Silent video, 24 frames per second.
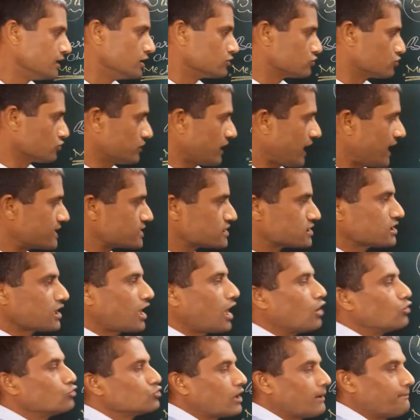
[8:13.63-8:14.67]
So that's
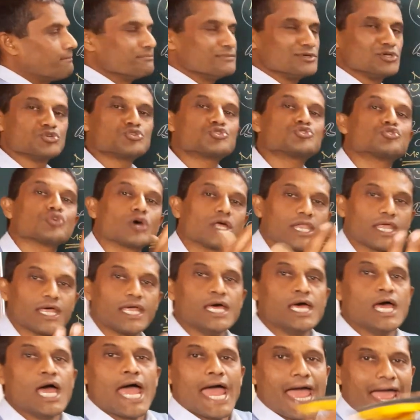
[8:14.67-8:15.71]
how the mutual
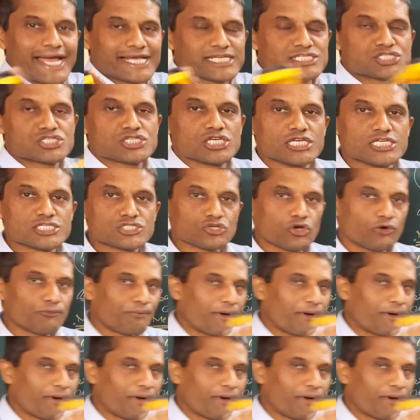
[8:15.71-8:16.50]
exchange of